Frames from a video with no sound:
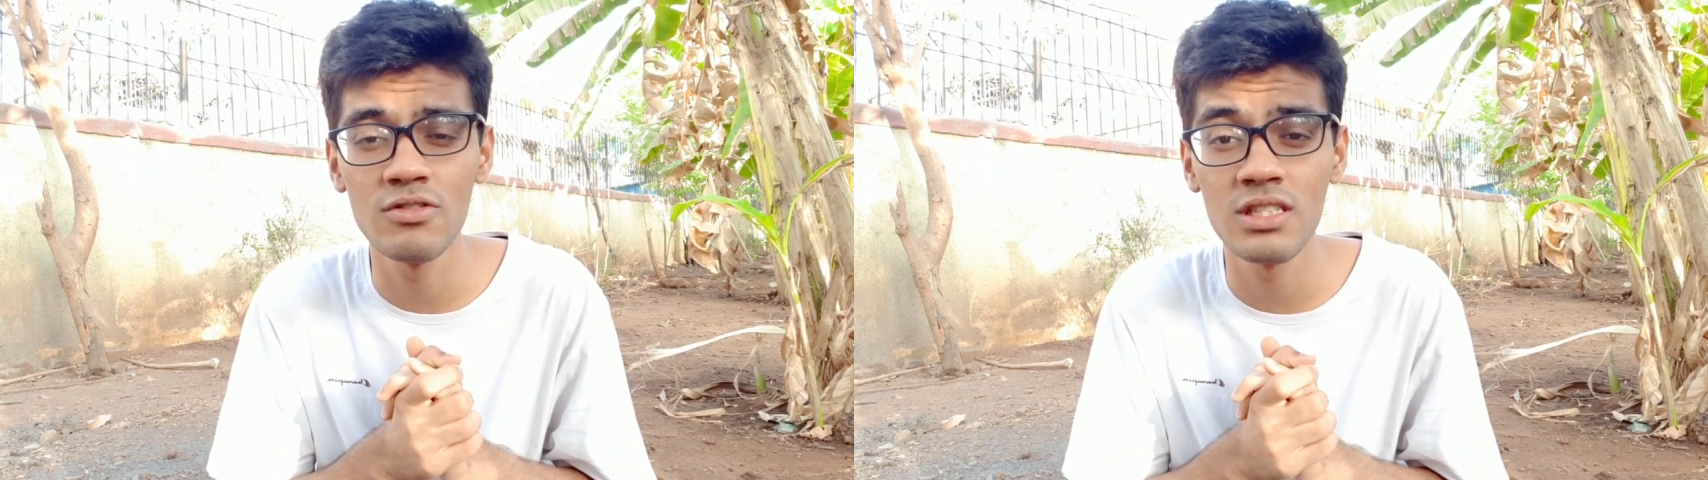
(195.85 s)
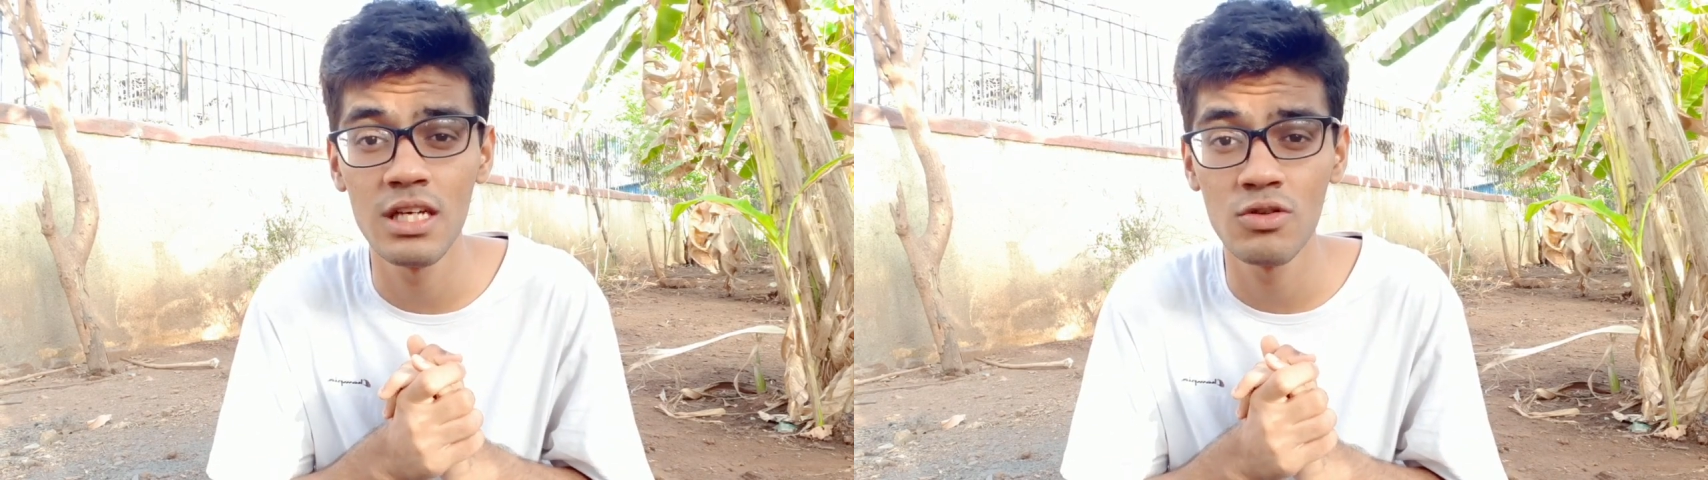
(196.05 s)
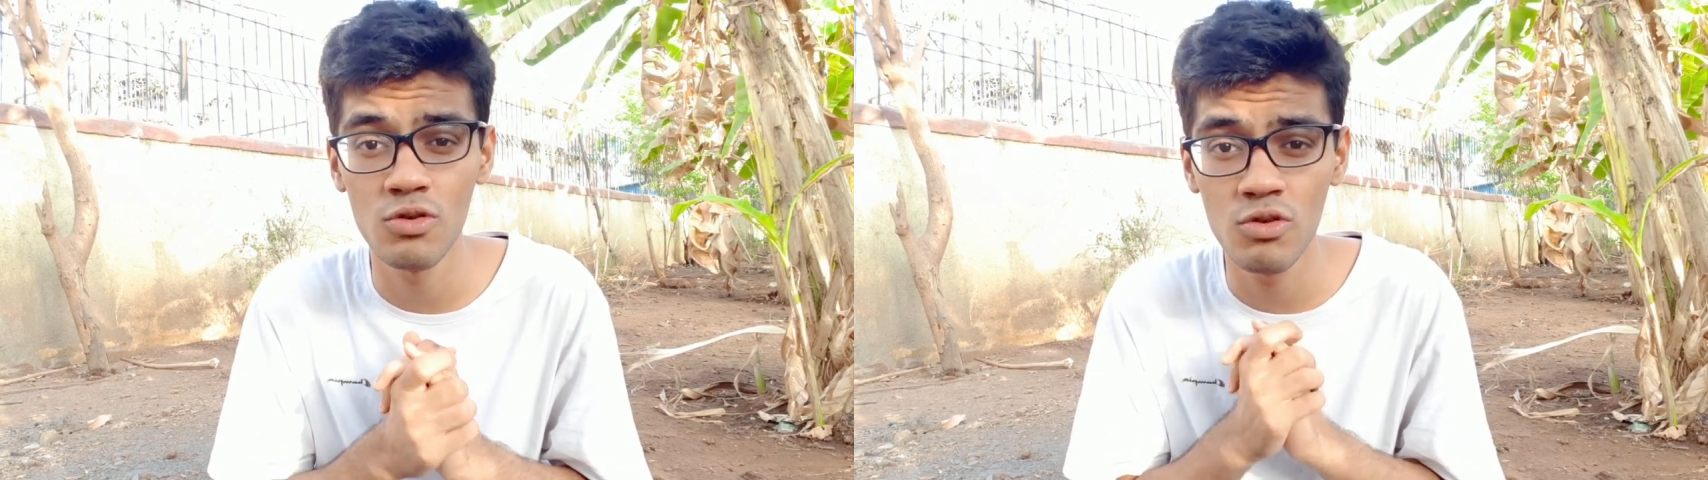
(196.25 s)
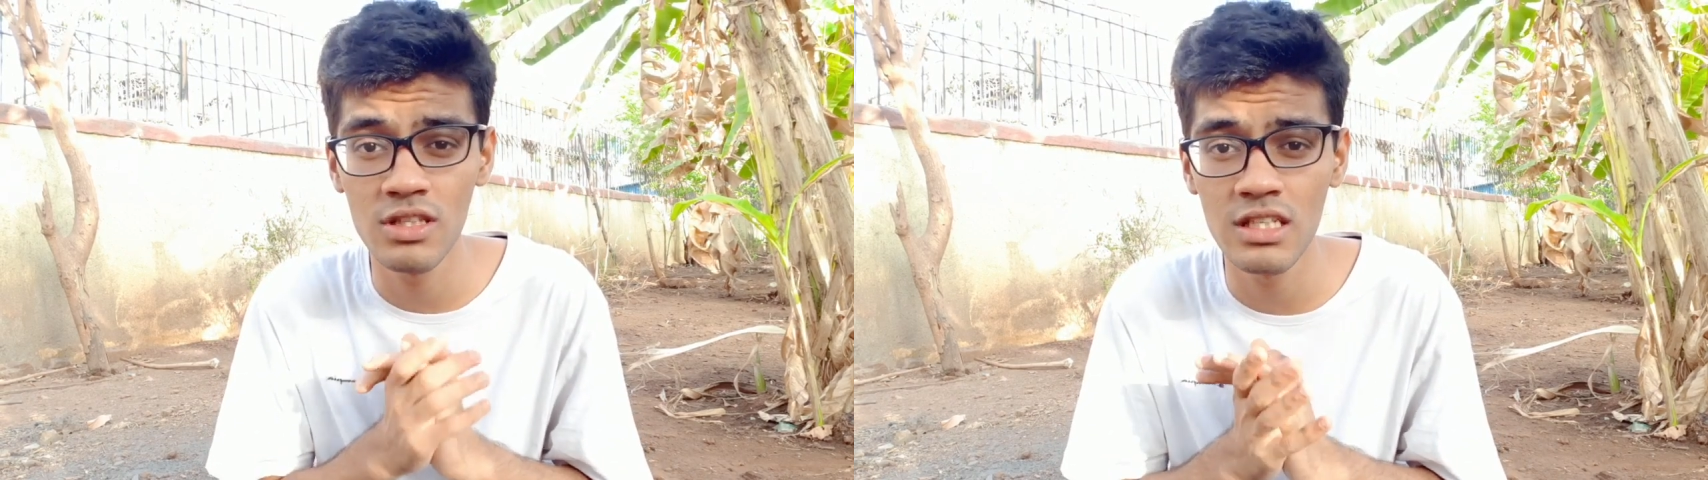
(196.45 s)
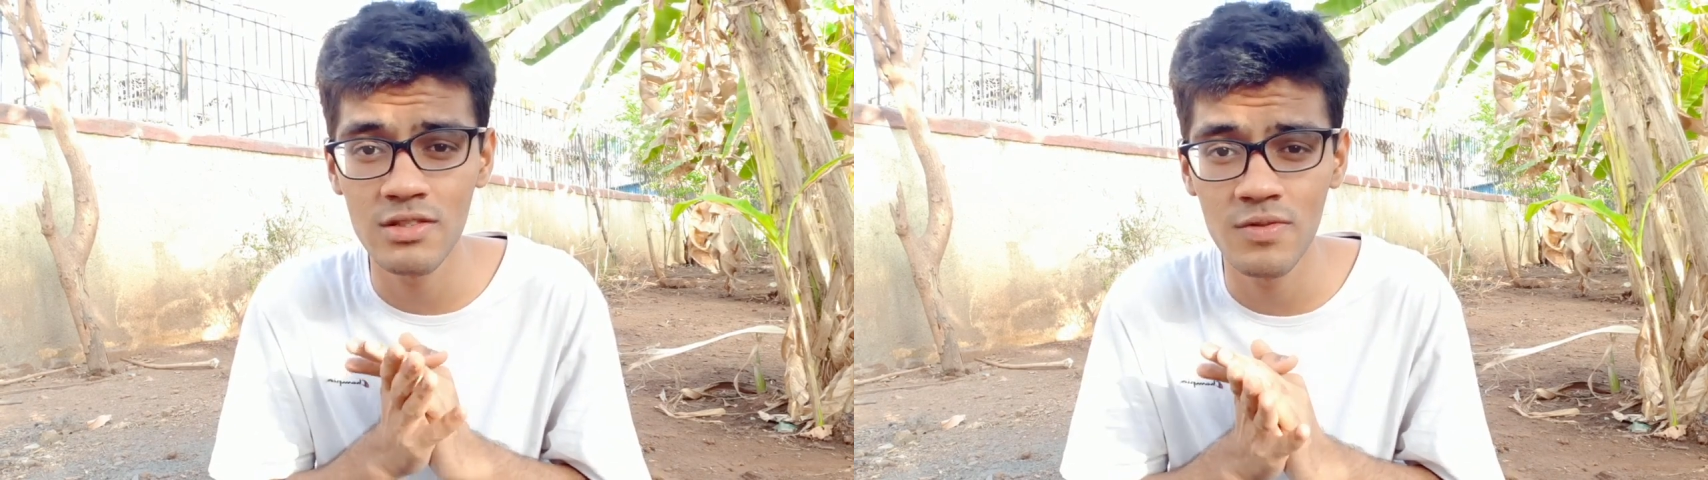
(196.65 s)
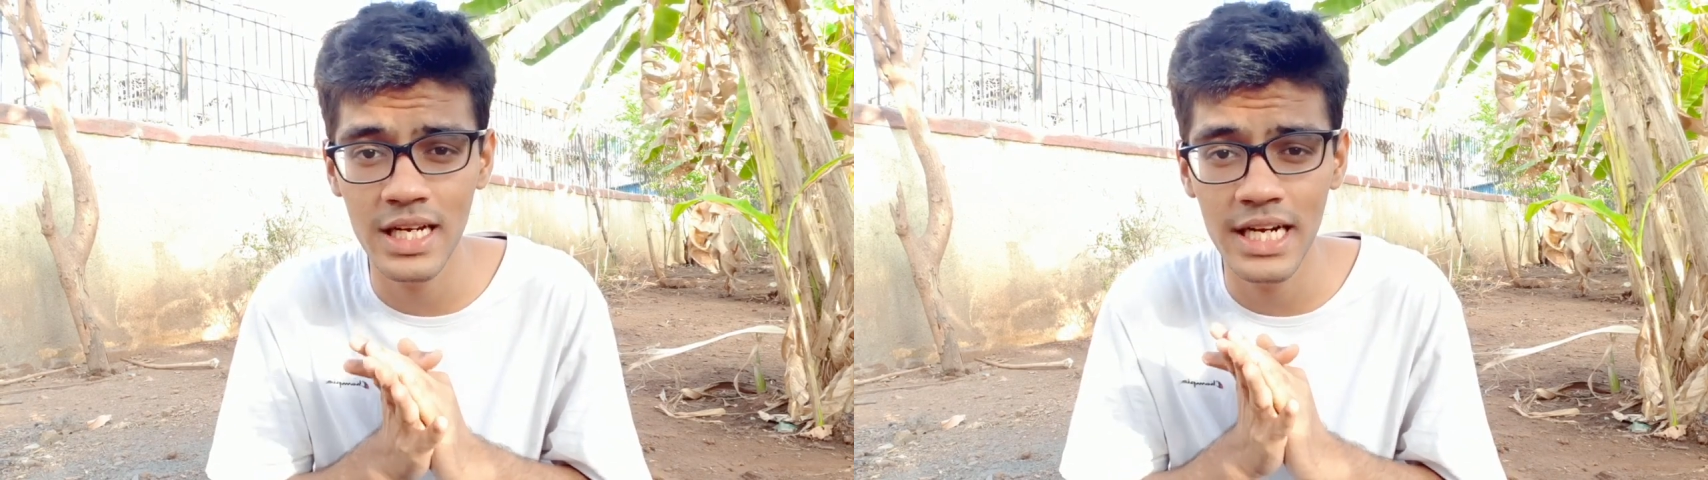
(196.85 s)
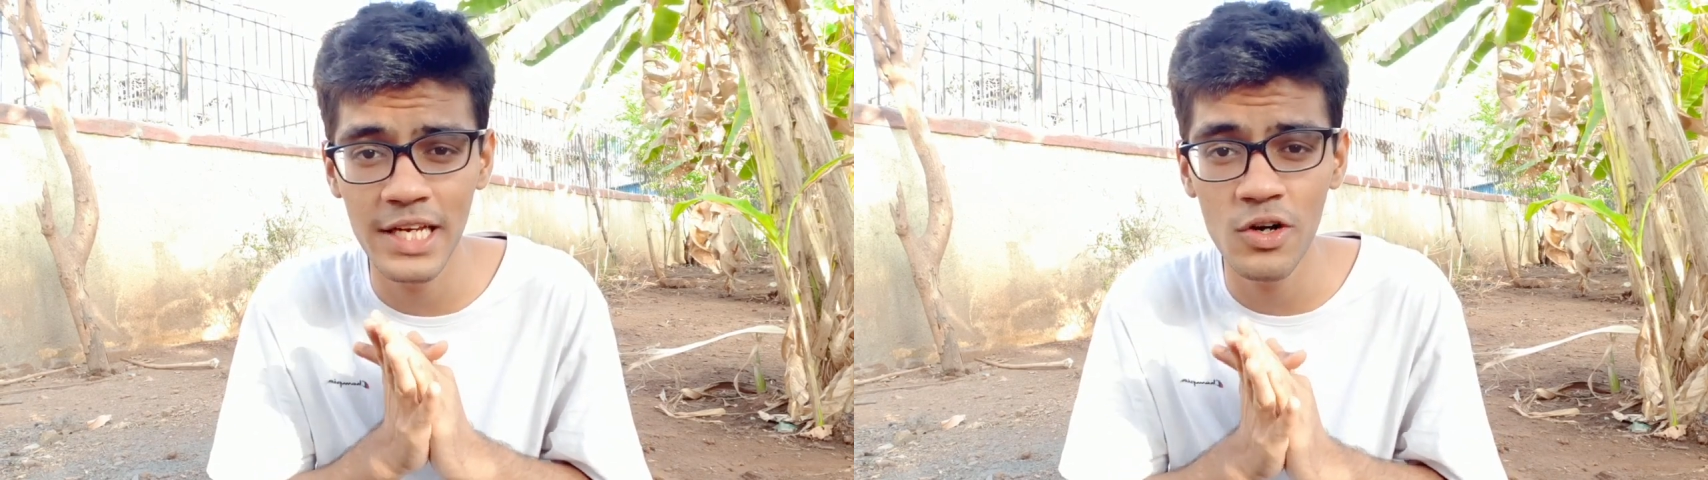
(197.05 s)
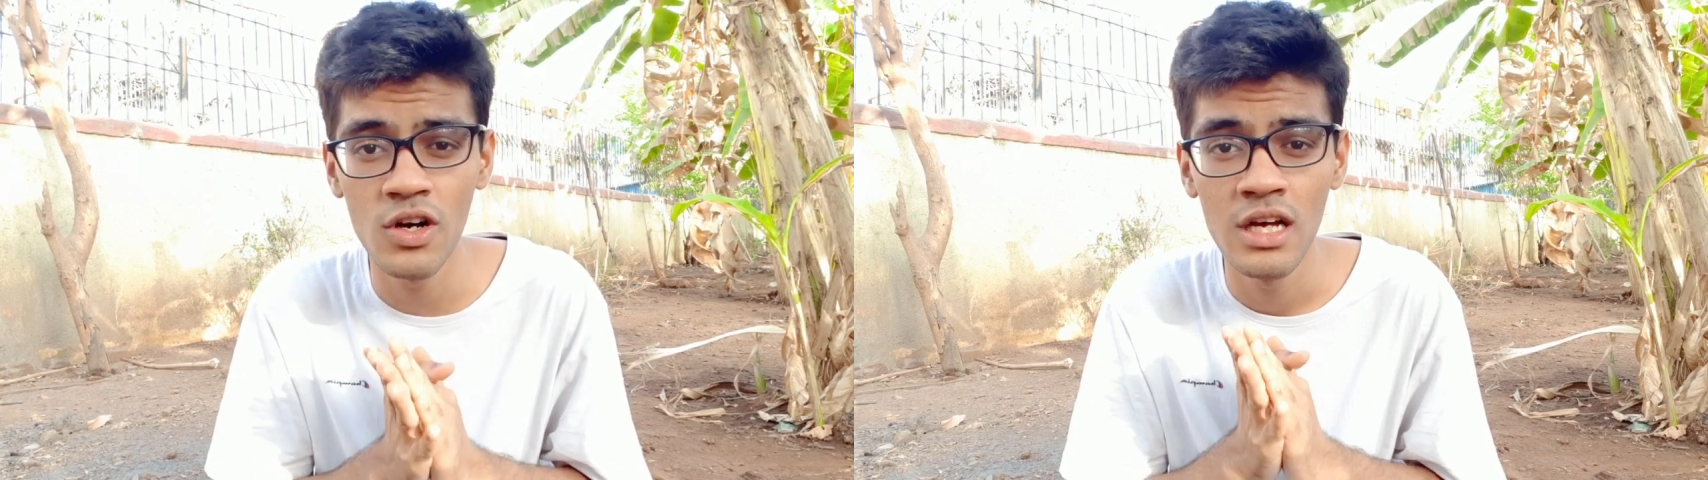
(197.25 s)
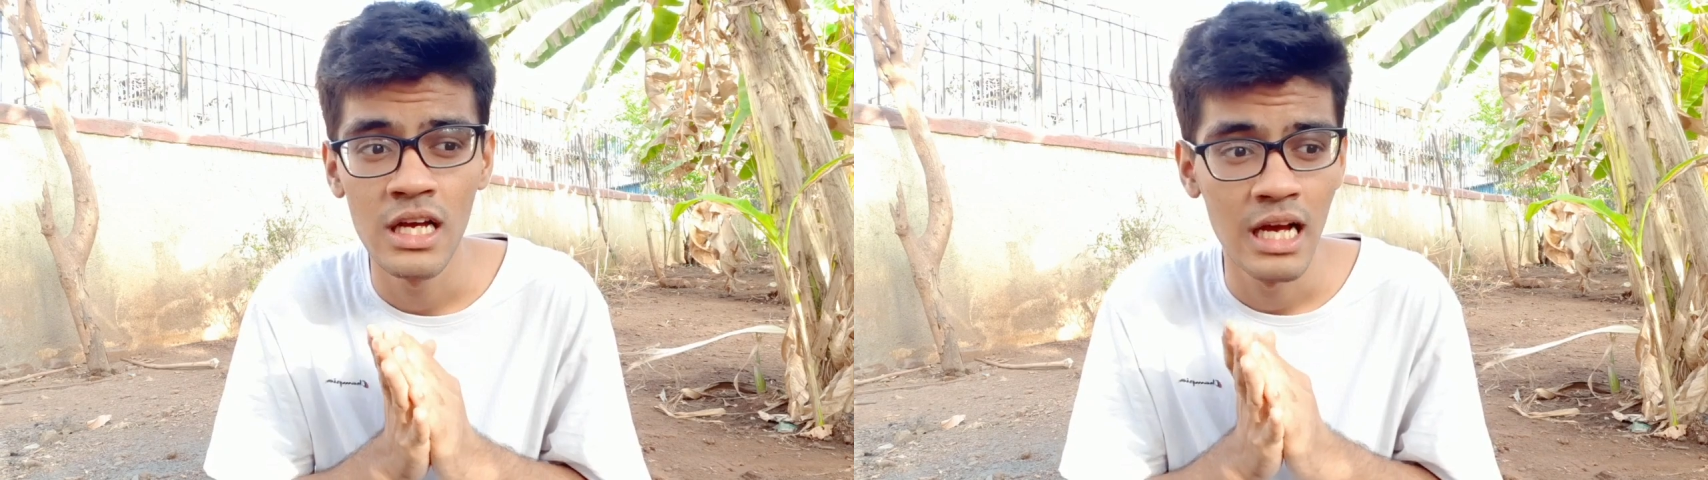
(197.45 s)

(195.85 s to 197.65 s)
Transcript: to say through this video.